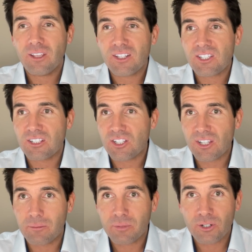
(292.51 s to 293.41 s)
It's
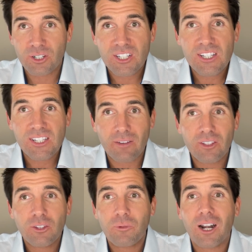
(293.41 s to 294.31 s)
December
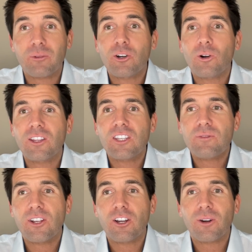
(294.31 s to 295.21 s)
7th when I'm recording this
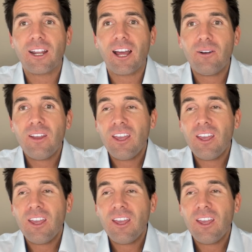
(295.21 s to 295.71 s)
video right now.